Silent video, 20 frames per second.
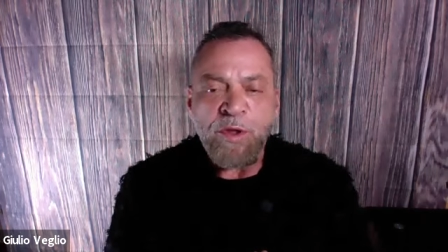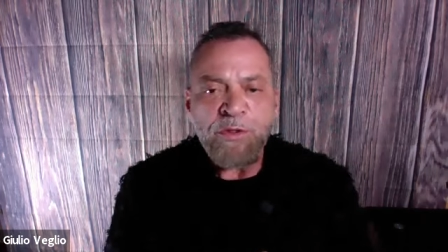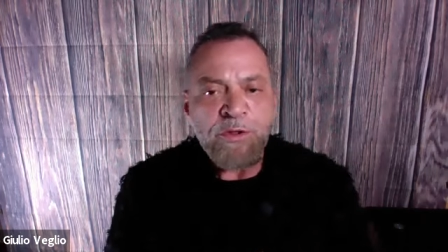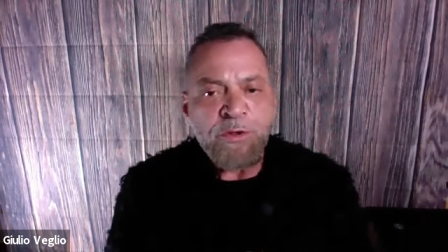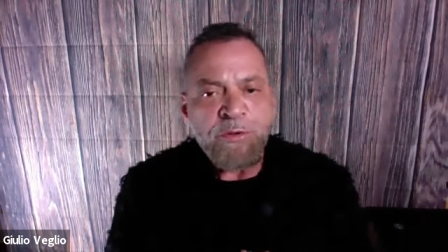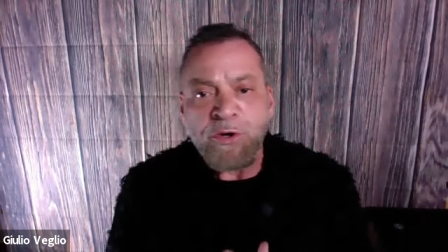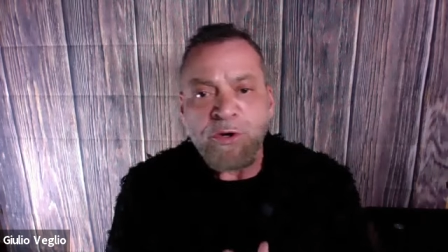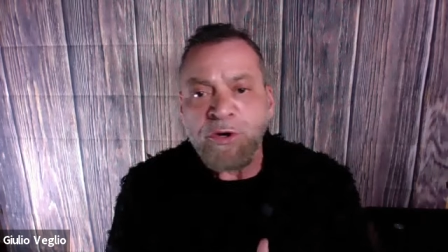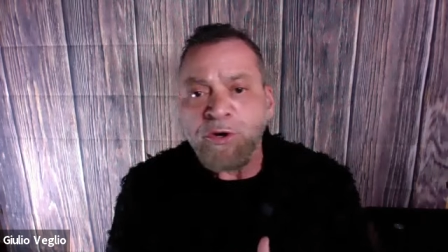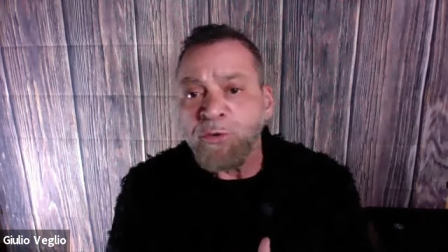
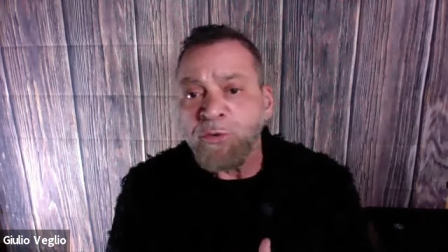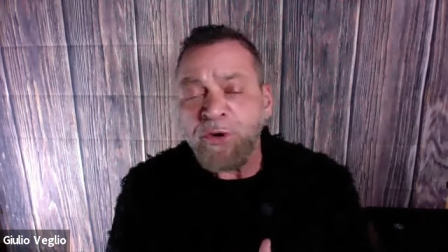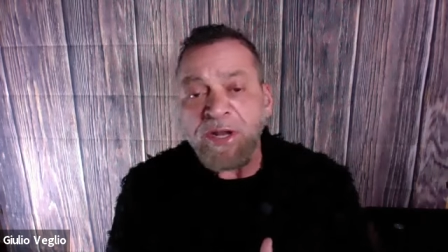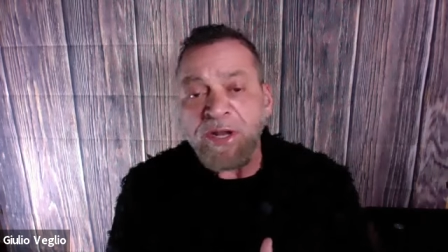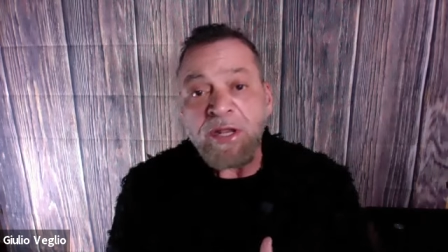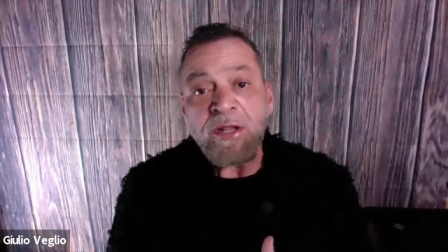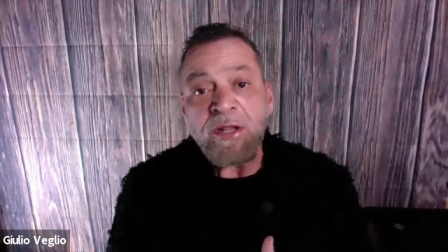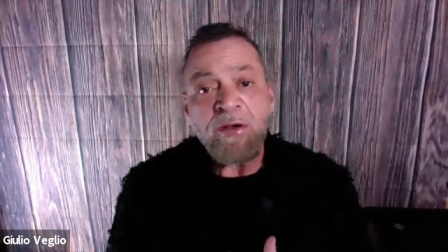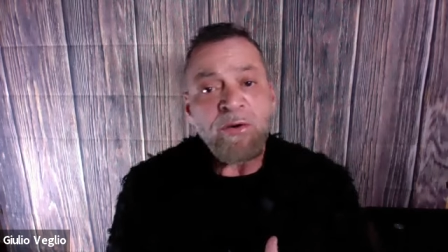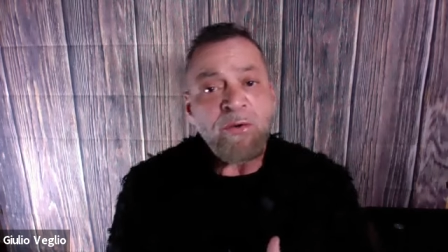whether you
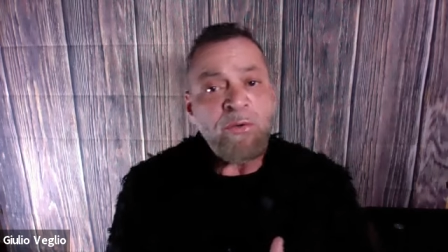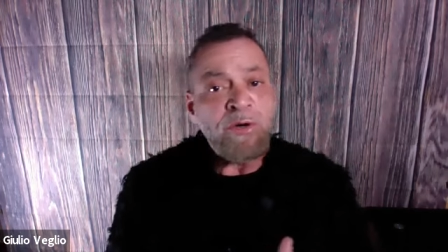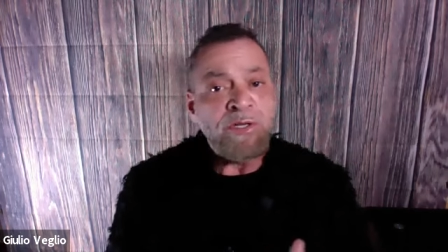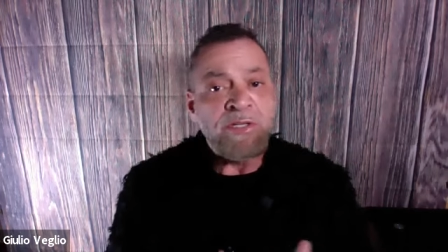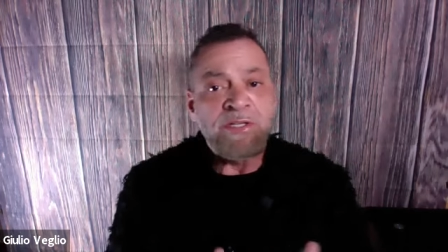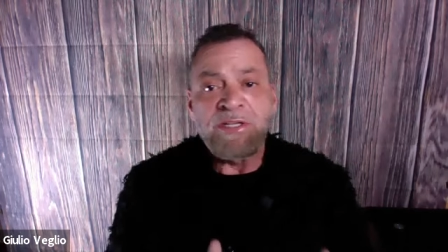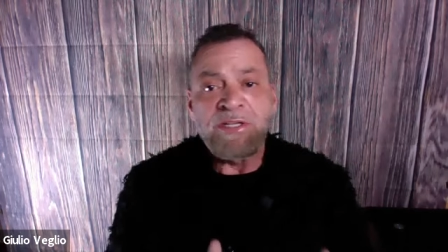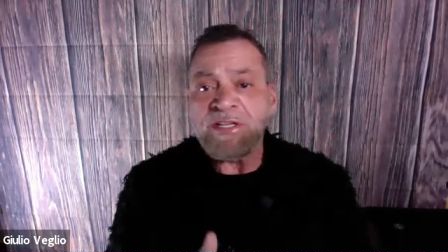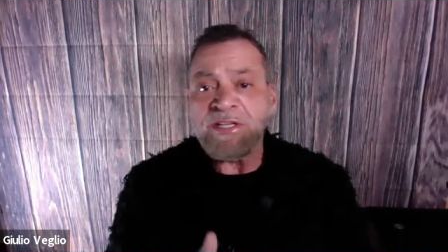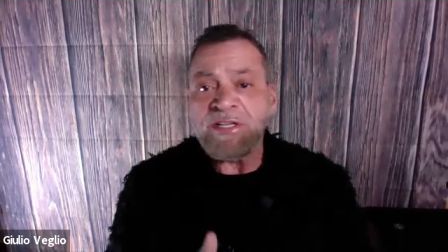agree
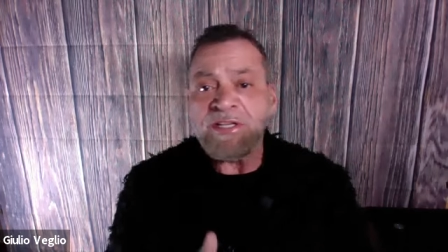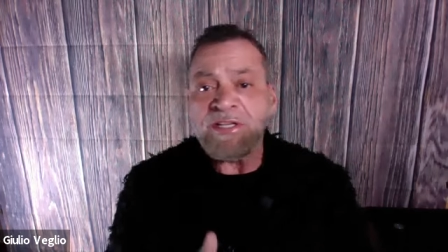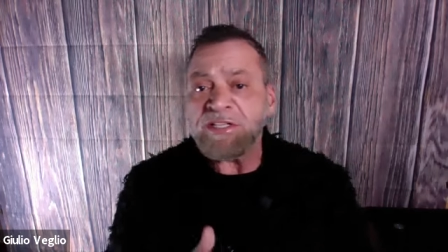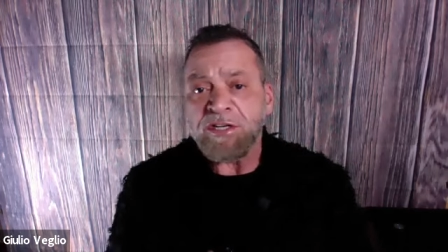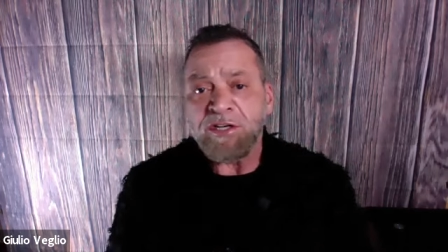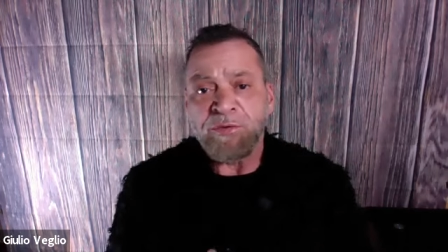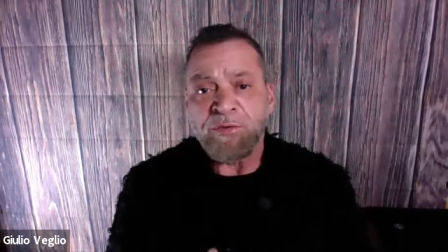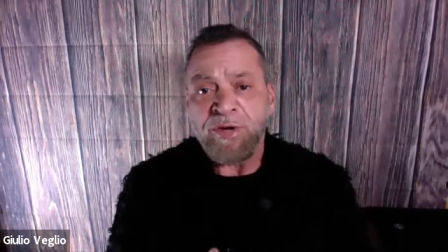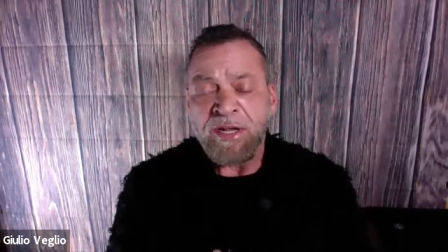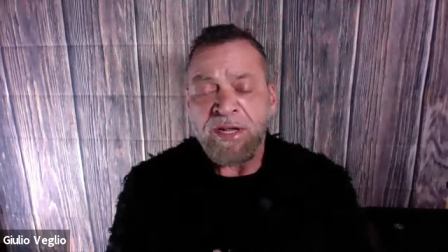or
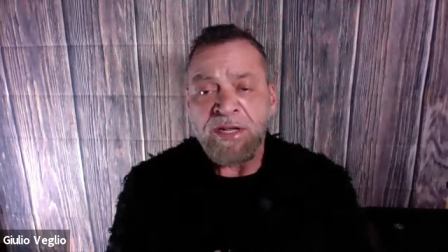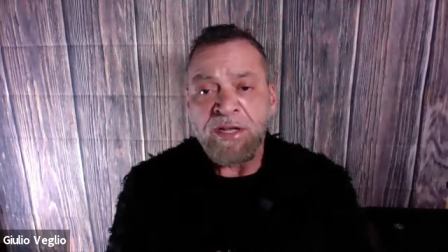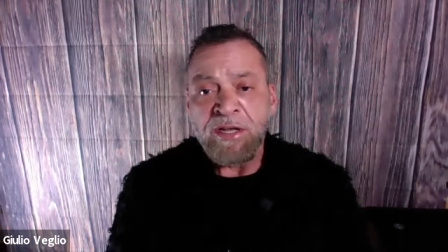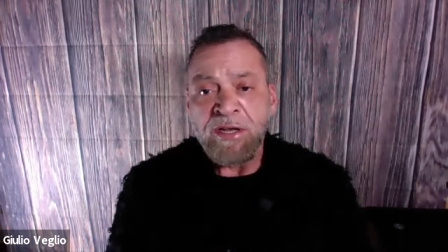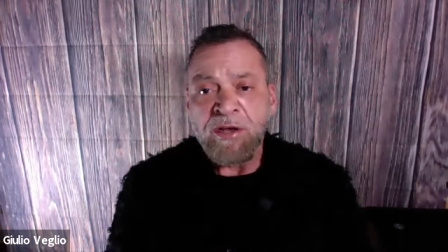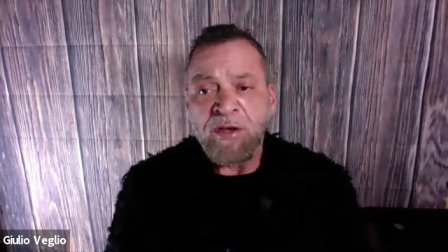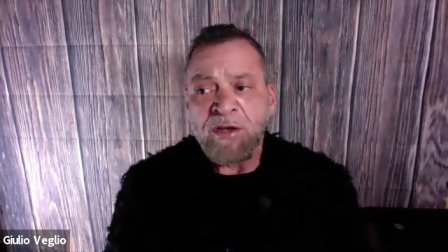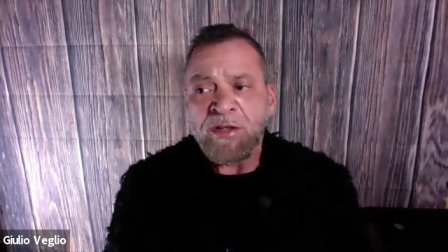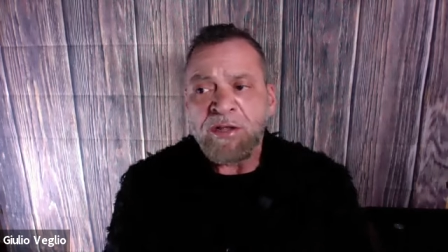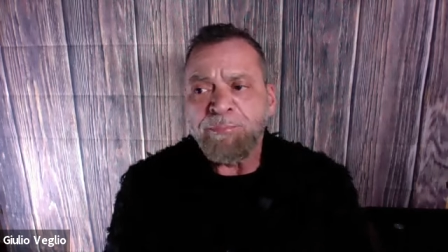
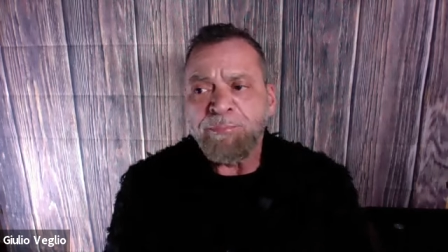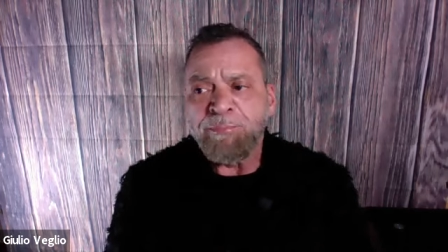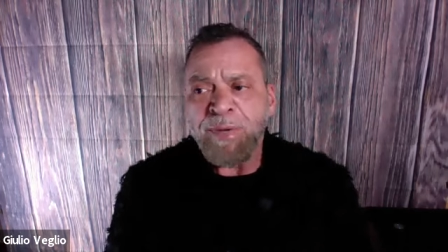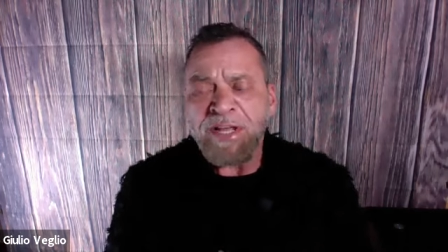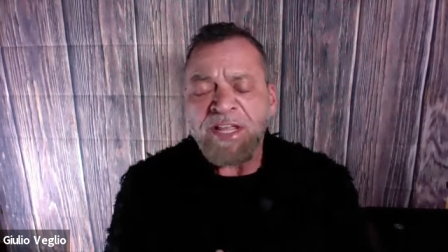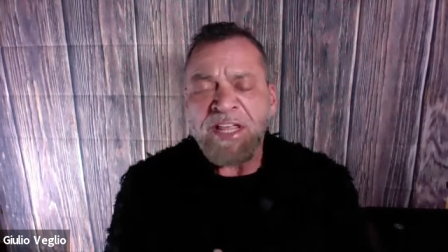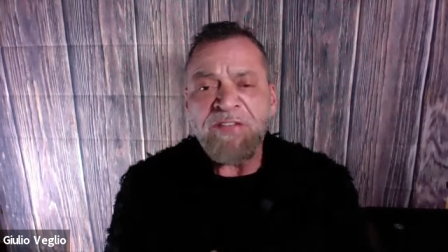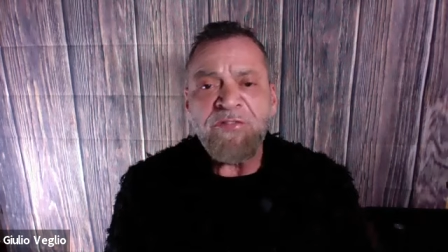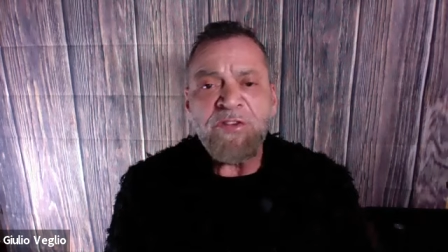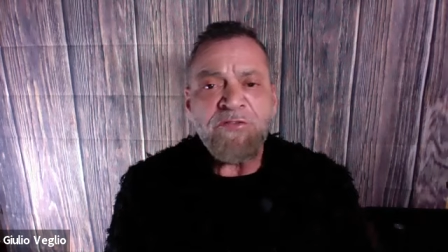disagree,
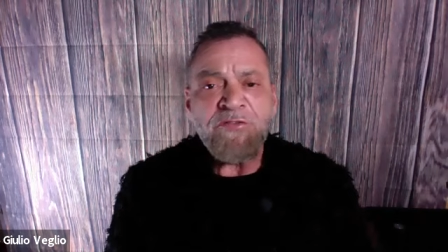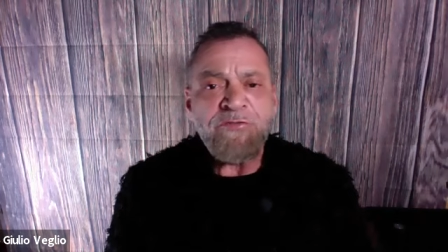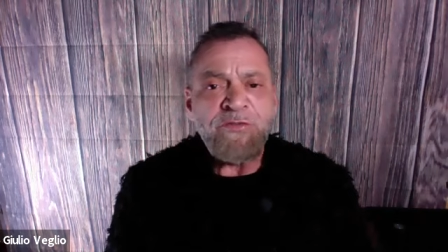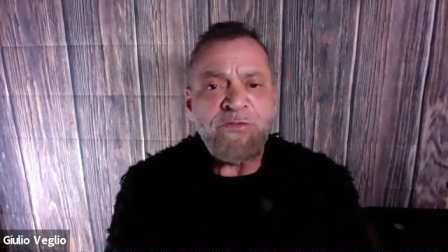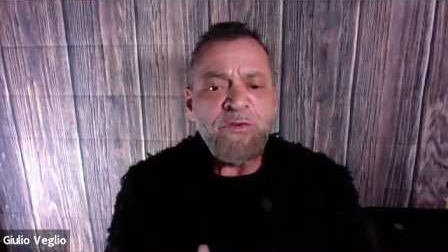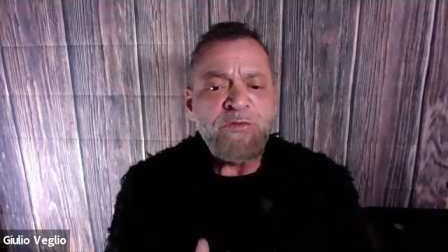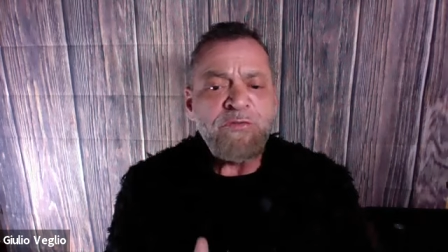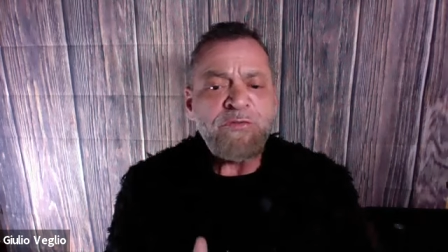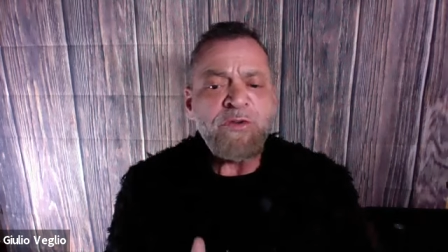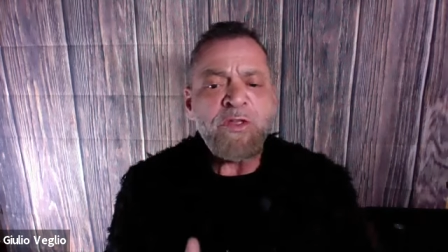but give you
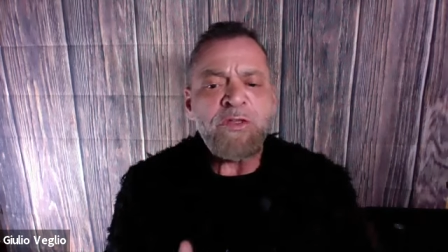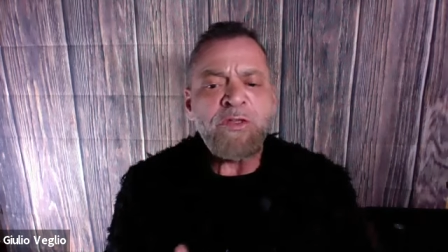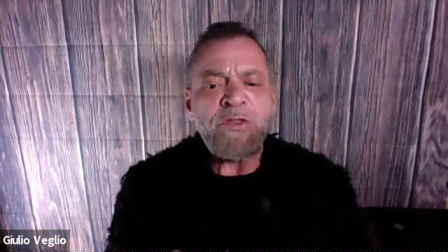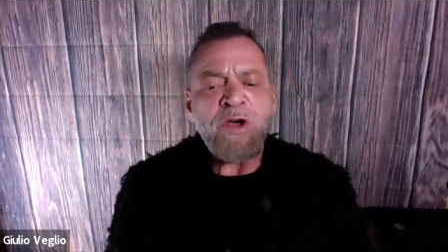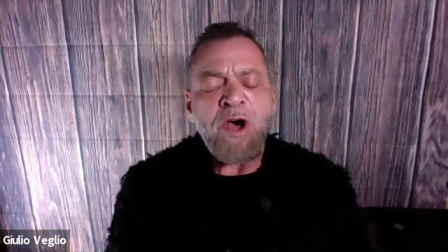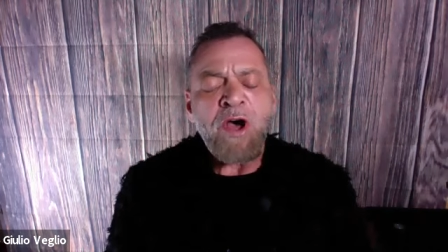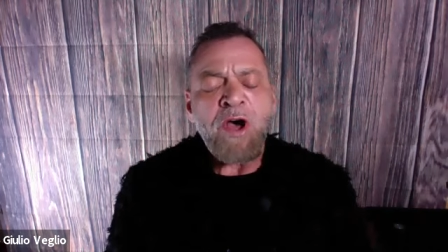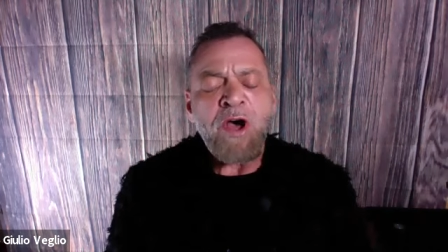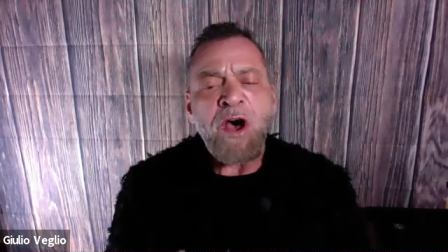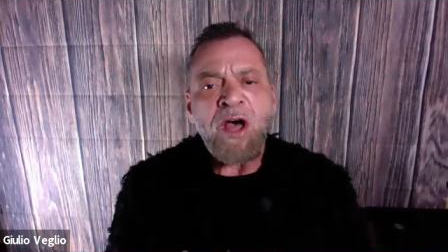food for
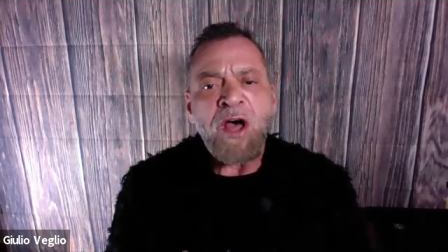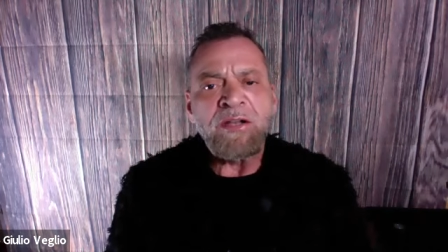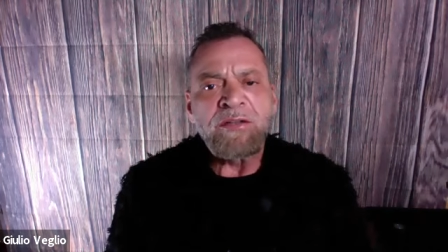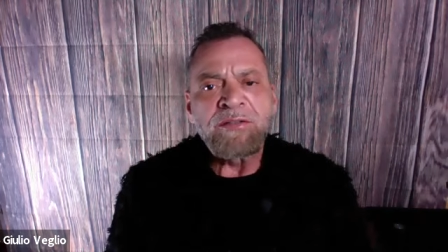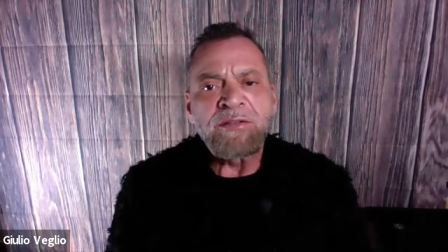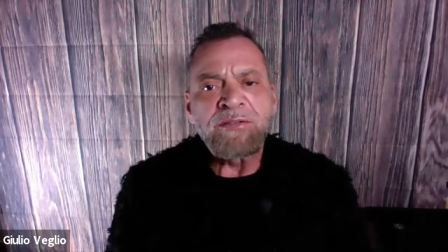thought